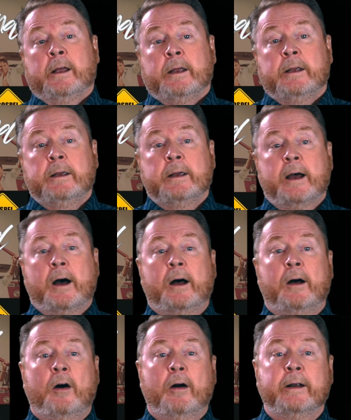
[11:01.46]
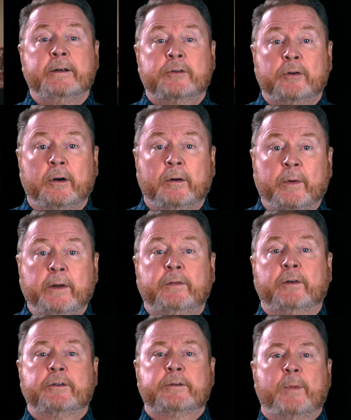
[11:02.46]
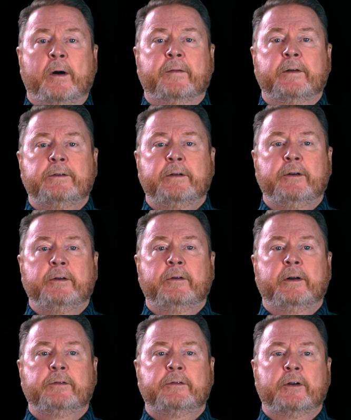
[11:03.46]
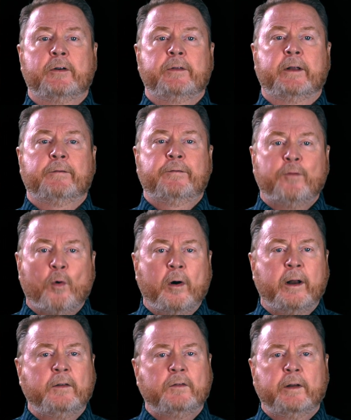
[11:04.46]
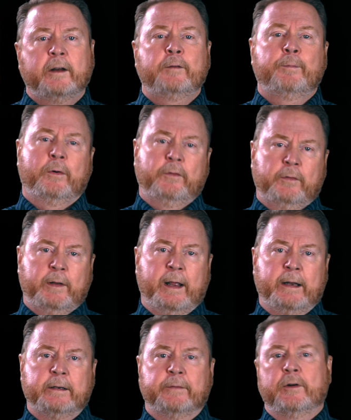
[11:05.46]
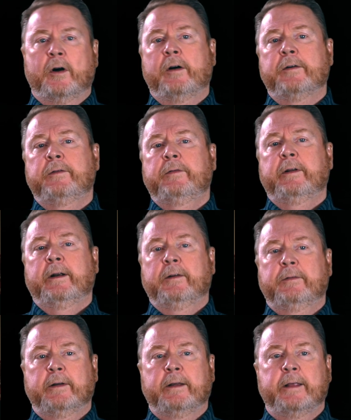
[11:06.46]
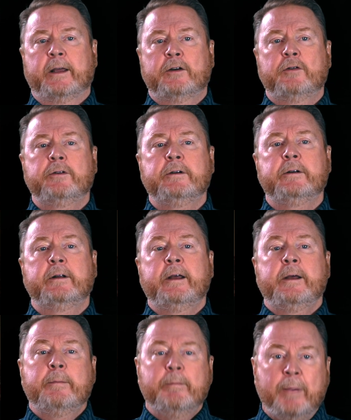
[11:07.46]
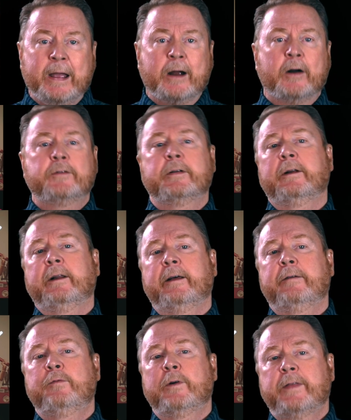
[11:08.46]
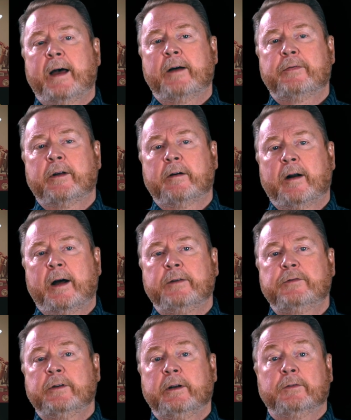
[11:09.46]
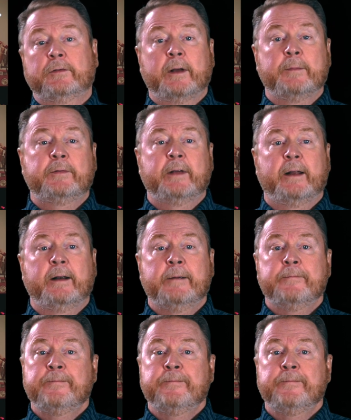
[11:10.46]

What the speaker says: Yeah, our internal research, Marv continued, has shown that 46% of Garden City say they couldn't bear to live without their IGs. Some said